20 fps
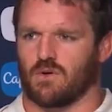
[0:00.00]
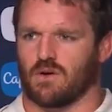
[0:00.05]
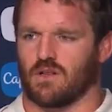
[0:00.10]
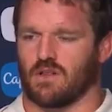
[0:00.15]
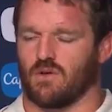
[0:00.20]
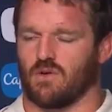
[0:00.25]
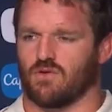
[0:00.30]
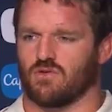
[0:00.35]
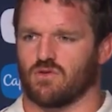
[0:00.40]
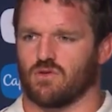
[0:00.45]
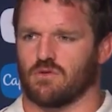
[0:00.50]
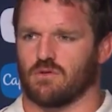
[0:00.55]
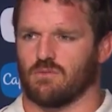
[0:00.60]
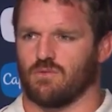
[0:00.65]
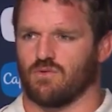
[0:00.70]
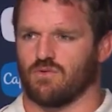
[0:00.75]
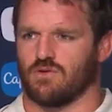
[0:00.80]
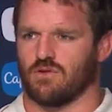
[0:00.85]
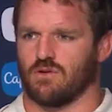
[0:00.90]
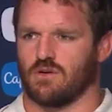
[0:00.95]
And for
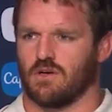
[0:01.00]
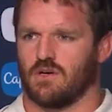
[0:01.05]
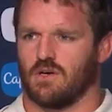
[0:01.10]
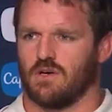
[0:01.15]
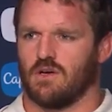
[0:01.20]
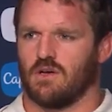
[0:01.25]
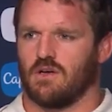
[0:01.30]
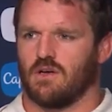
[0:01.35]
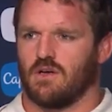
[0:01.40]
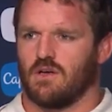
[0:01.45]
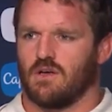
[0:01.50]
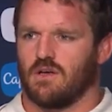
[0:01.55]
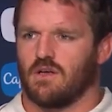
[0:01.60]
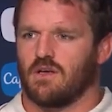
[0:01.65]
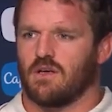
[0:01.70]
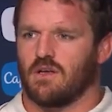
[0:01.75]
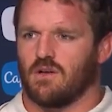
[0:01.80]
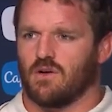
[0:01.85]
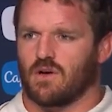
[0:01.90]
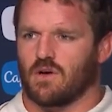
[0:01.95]
all of us, this
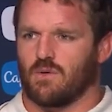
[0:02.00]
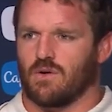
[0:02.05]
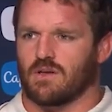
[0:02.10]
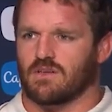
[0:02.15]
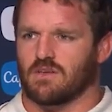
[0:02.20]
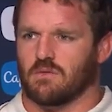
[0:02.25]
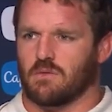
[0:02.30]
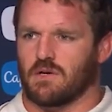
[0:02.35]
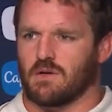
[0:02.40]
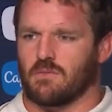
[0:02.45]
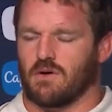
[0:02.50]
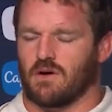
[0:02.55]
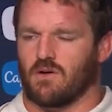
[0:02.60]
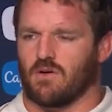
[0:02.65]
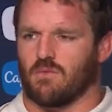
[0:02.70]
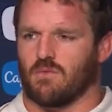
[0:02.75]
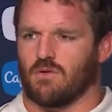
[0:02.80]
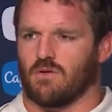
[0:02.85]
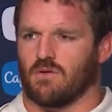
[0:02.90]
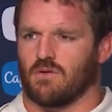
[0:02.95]
is terrible,
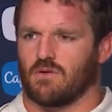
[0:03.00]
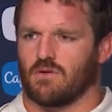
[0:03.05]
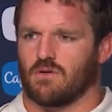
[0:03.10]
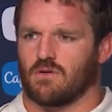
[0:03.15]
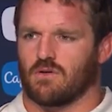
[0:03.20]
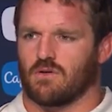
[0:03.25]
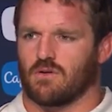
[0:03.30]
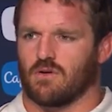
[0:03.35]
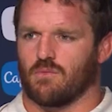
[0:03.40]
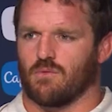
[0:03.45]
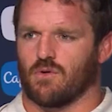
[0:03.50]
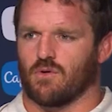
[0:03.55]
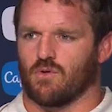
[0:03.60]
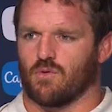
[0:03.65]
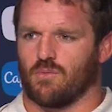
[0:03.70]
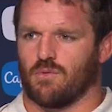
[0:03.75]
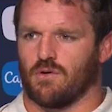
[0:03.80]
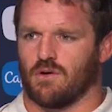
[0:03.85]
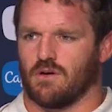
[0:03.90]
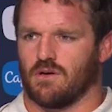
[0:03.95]
because when we
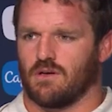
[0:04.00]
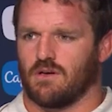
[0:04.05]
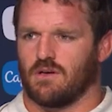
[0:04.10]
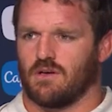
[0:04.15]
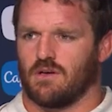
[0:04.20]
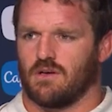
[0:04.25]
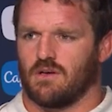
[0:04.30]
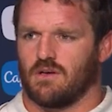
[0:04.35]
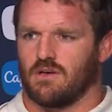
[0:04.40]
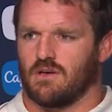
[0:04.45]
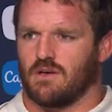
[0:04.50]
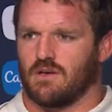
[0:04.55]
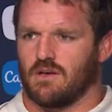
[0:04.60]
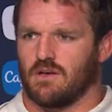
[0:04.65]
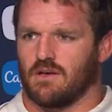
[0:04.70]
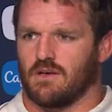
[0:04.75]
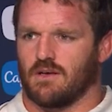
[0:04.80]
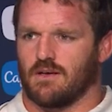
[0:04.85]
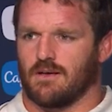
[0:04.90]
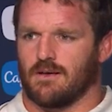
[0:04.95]
win together
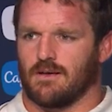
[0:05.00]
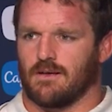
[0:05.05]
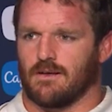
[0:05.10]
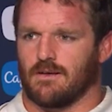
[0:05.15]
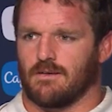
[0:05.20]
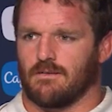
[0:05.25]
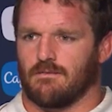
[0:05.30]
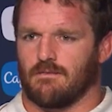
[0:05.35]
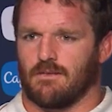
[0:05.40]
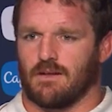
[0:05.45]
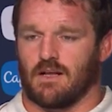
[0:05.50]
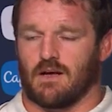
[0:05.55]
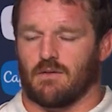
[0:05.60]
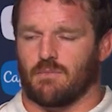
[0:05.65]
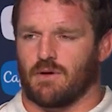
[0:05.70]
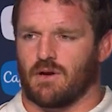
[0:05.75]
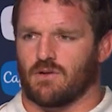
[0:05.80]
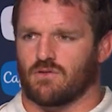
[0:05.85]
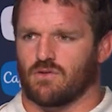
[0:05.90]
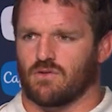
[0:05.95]
and when we
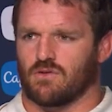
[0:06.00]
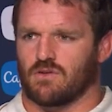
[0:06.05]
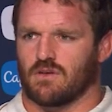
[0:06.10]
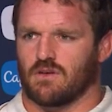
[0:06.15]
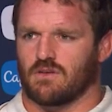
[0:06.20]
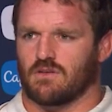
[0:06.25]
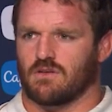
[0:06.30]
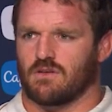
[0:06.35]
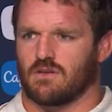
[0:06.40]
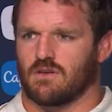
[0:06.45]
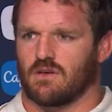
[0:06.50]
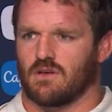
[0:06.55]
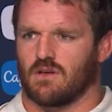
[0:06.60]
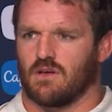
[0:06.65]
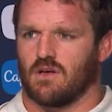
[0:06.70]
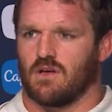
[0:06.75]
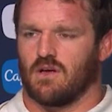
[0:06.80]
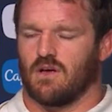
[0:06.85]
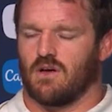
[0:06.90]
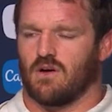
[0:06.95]
lose all together.
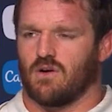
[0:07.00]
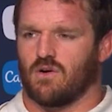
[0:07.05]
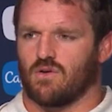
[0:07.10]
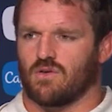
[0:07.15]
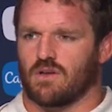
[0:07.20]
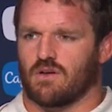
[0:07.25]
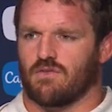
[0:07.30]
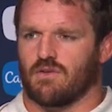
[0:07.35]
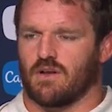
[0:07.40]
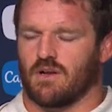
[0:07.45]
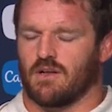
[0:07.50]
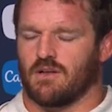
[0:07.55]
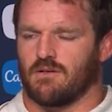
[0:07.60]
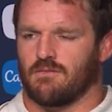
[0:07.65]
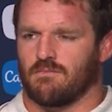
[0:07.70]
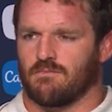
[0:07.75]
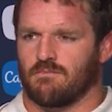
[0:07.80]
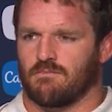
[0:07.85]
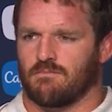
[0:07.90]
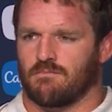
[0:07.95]
And as Michael just
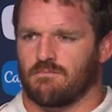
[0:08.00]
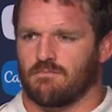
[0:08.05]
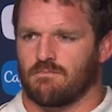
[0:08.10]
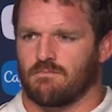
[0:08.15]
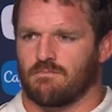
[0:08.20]
said,